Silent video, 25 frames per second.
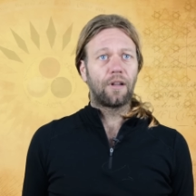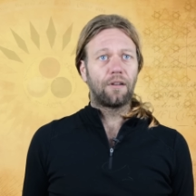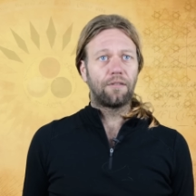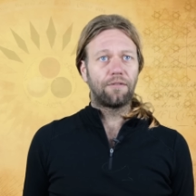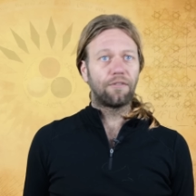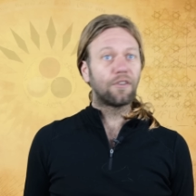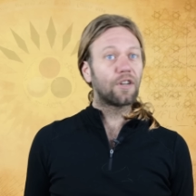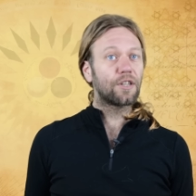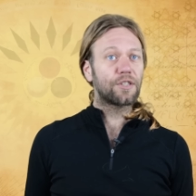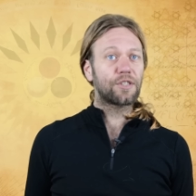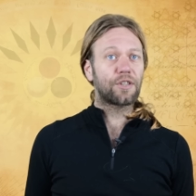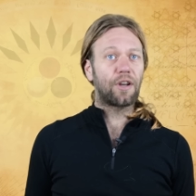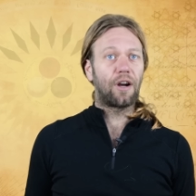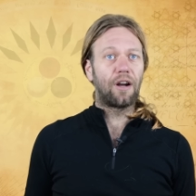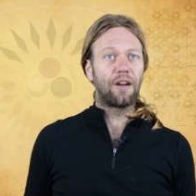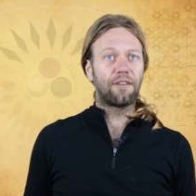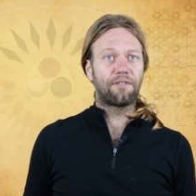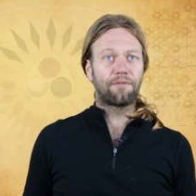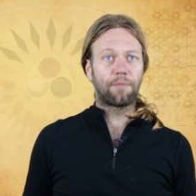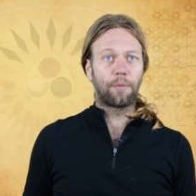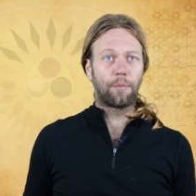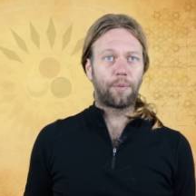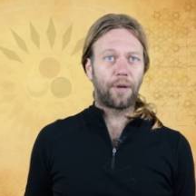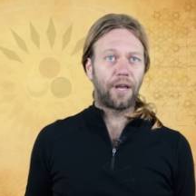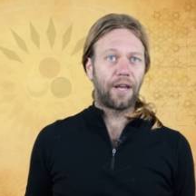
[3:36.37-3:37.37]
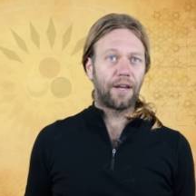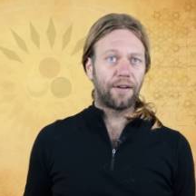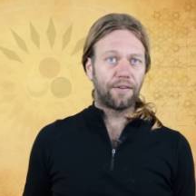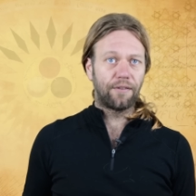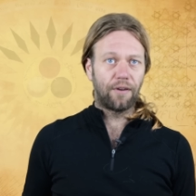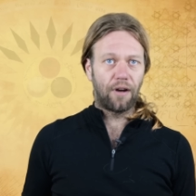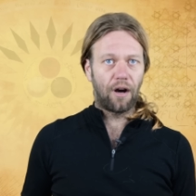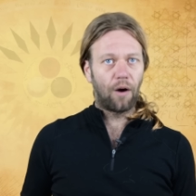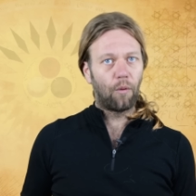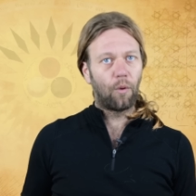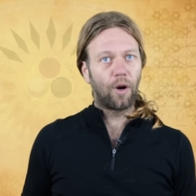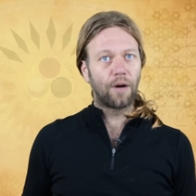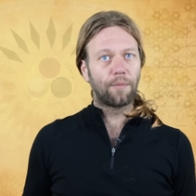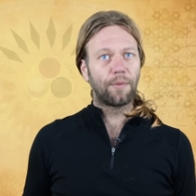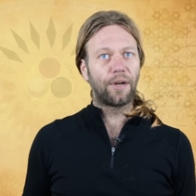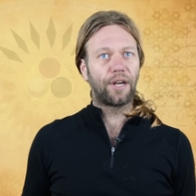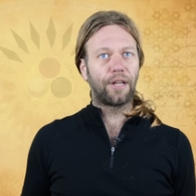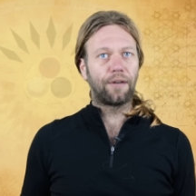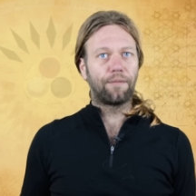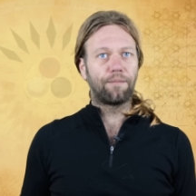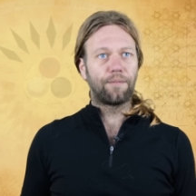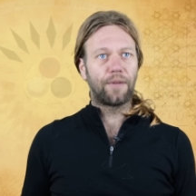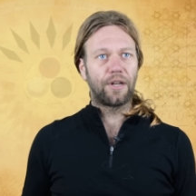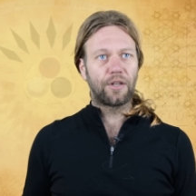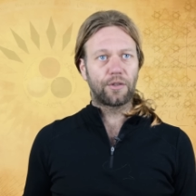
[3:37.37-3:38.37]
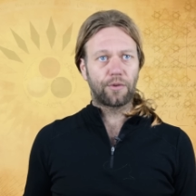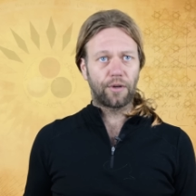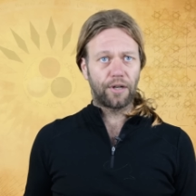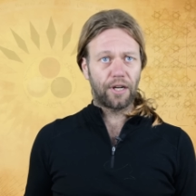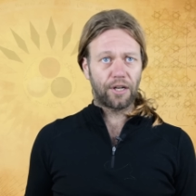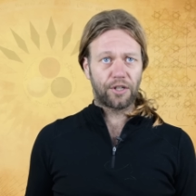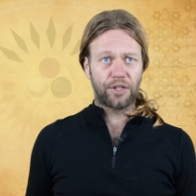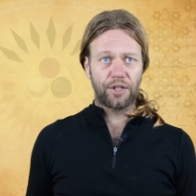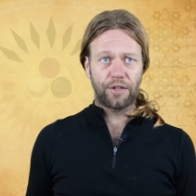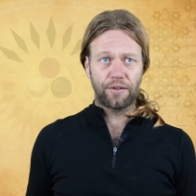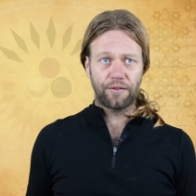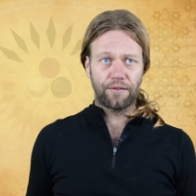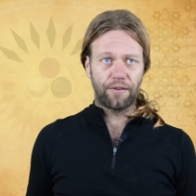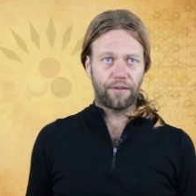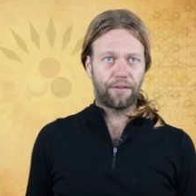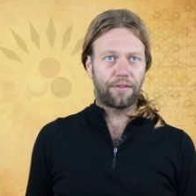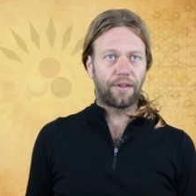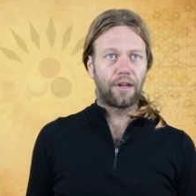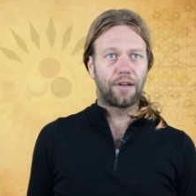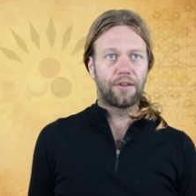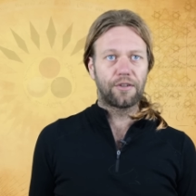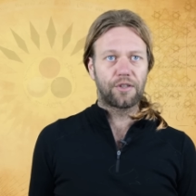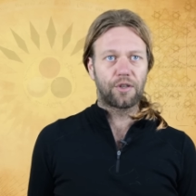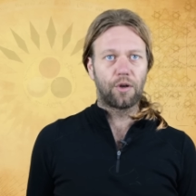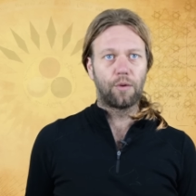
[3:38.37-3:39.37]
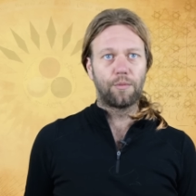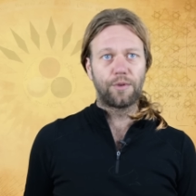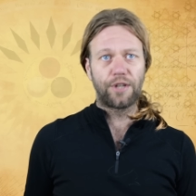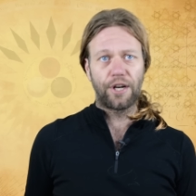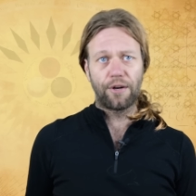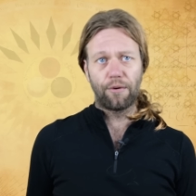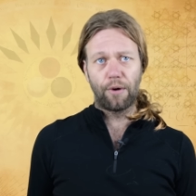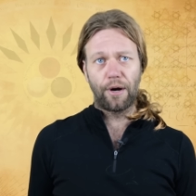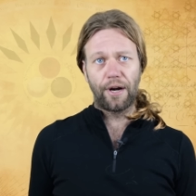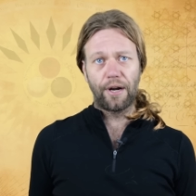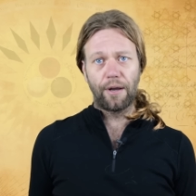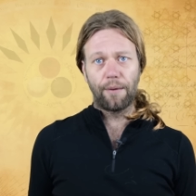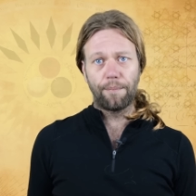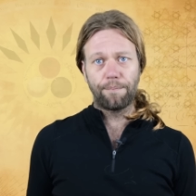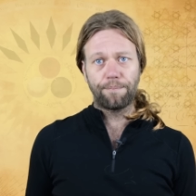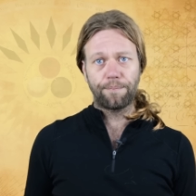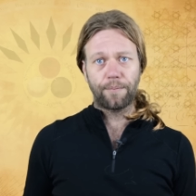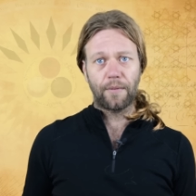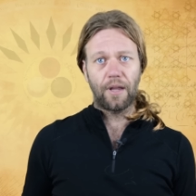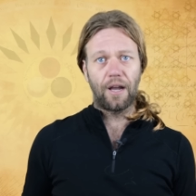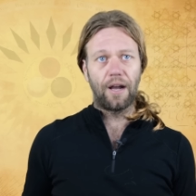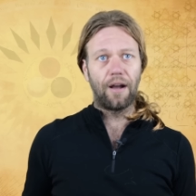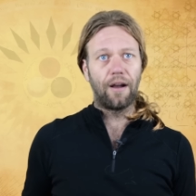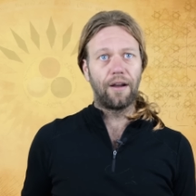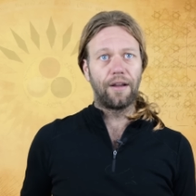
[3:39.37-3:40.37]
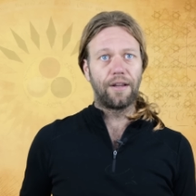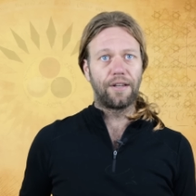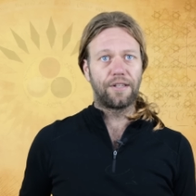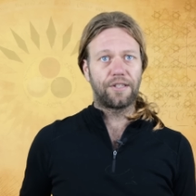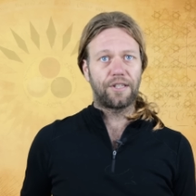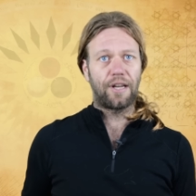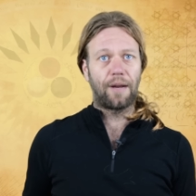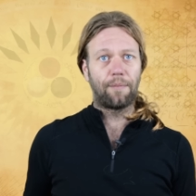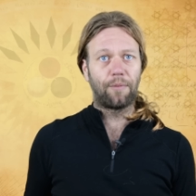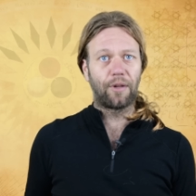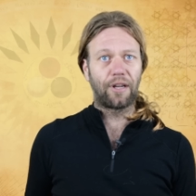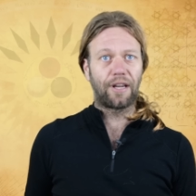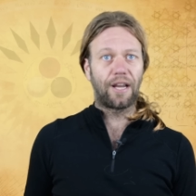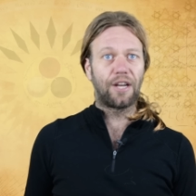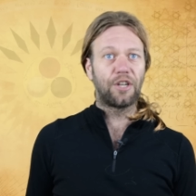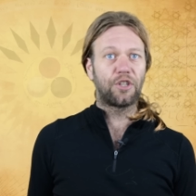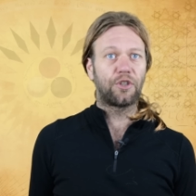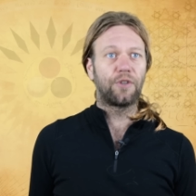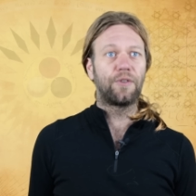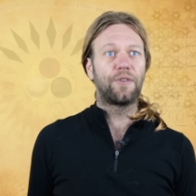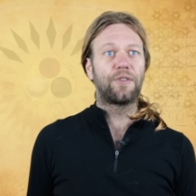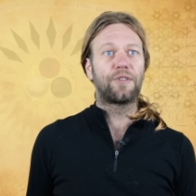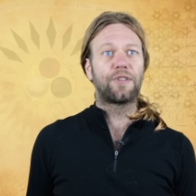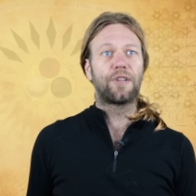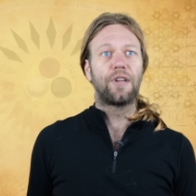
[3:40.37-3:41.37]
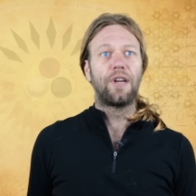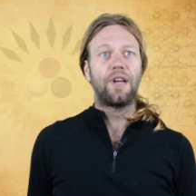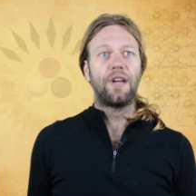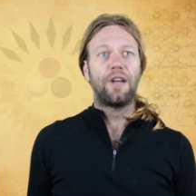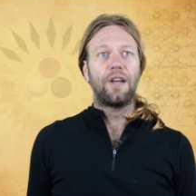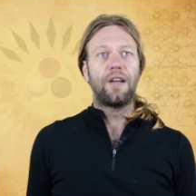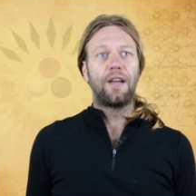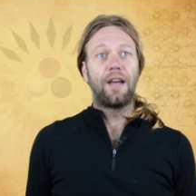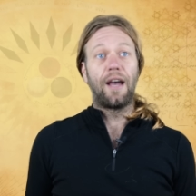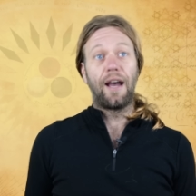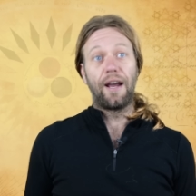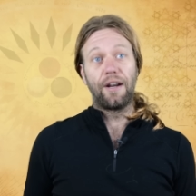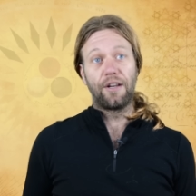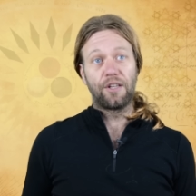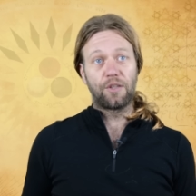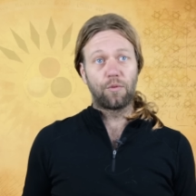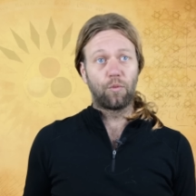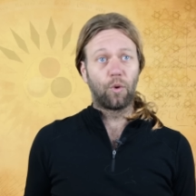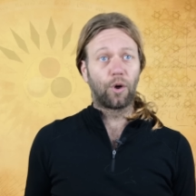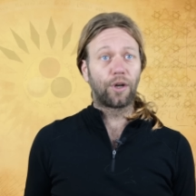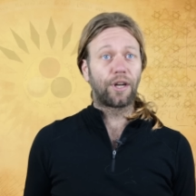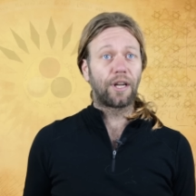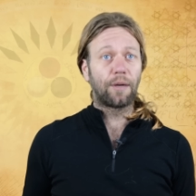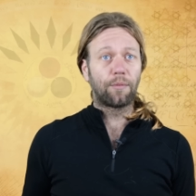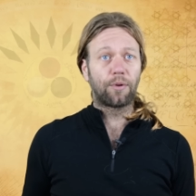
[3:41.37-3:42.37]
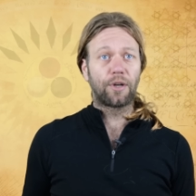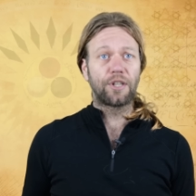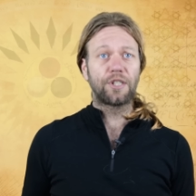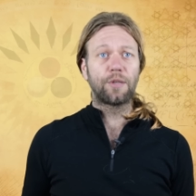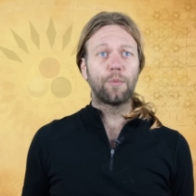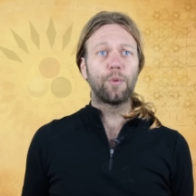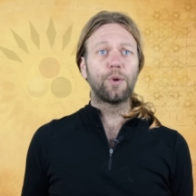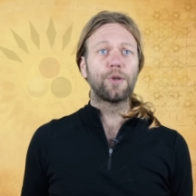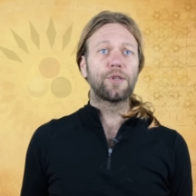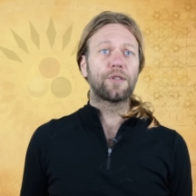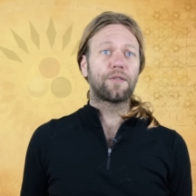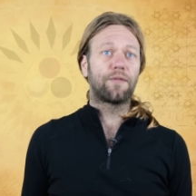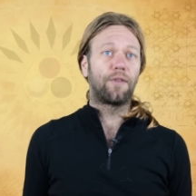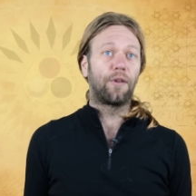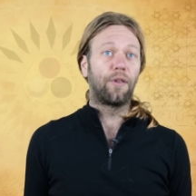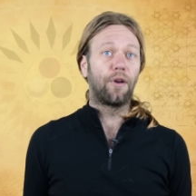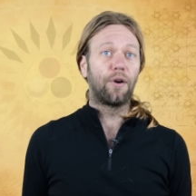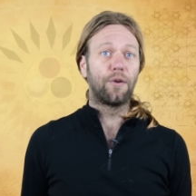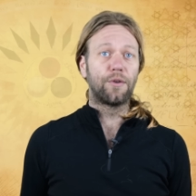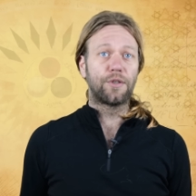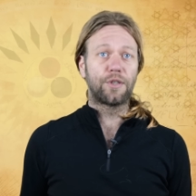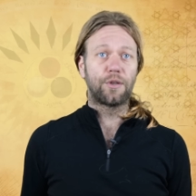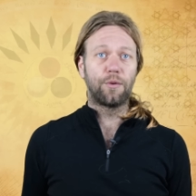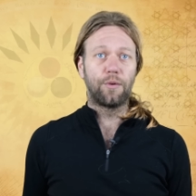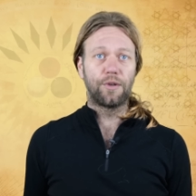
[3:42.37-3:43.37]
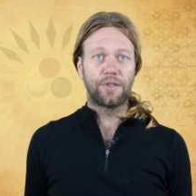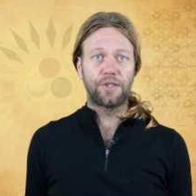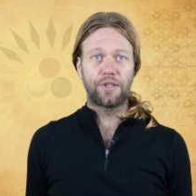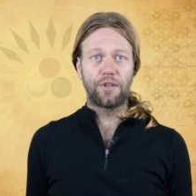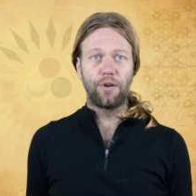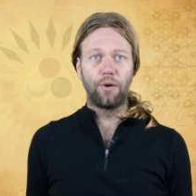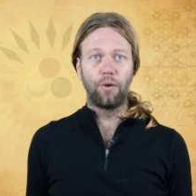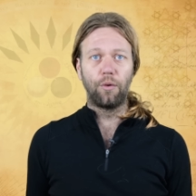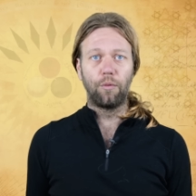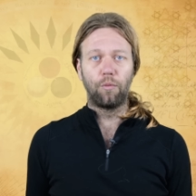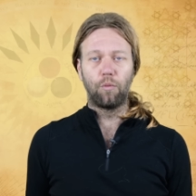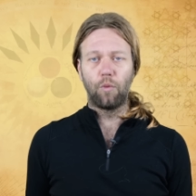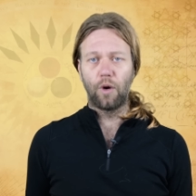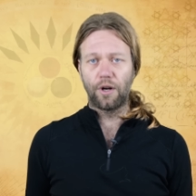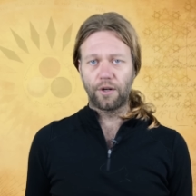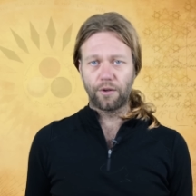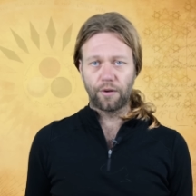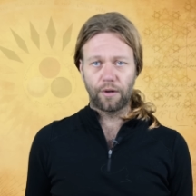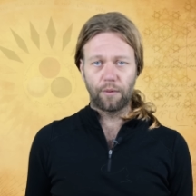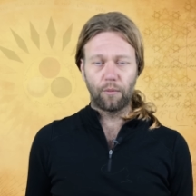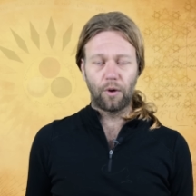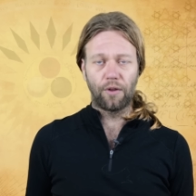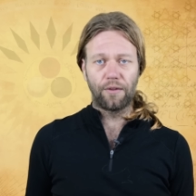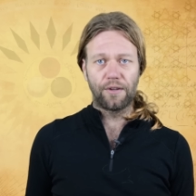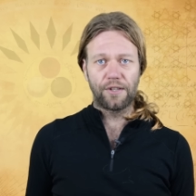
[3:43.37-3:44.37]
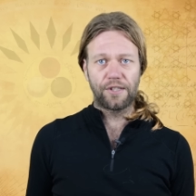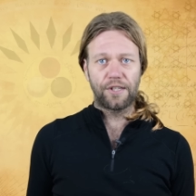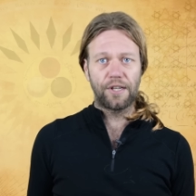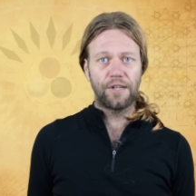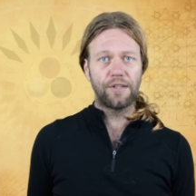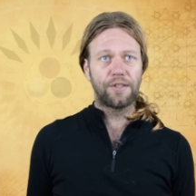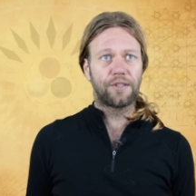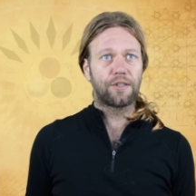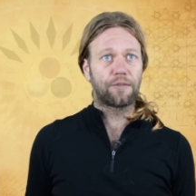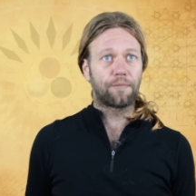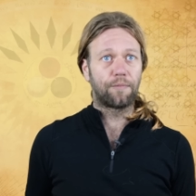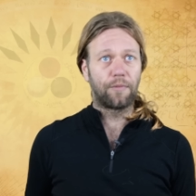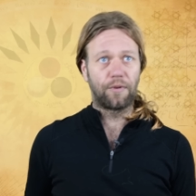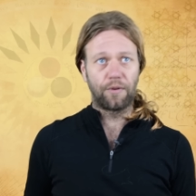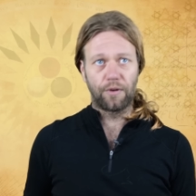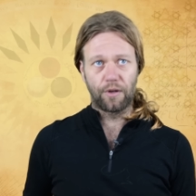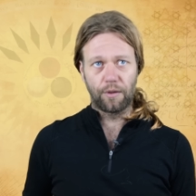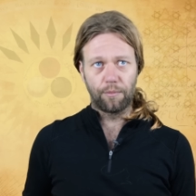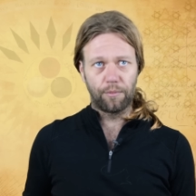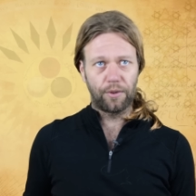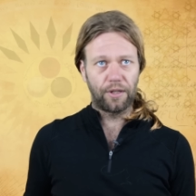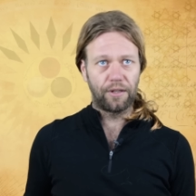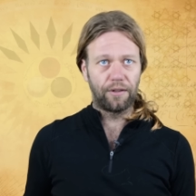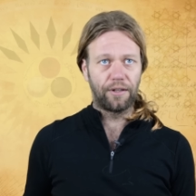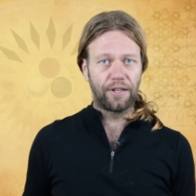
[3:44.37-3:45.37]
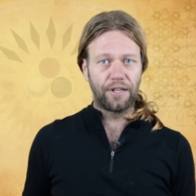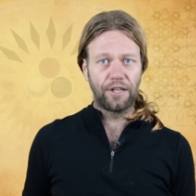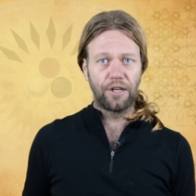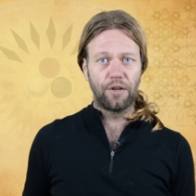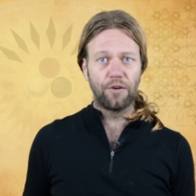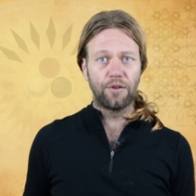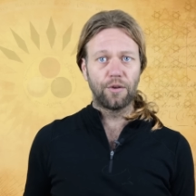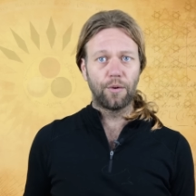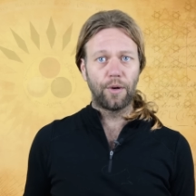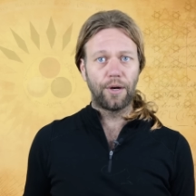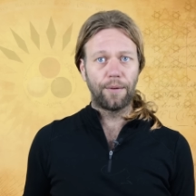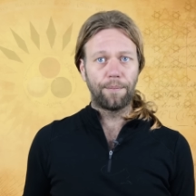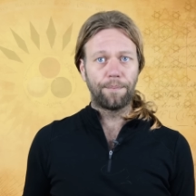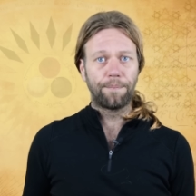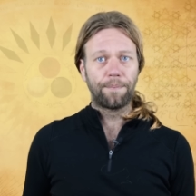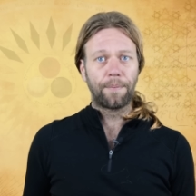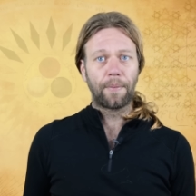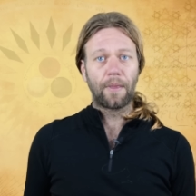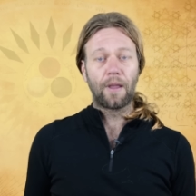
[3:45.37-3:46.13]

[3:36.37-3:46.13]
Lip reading: First, I've prepared a 1-minute introduction to the Thunderstorm Generator, its applications, and its working principles for those who are still wondering what this is. You're completely new to it.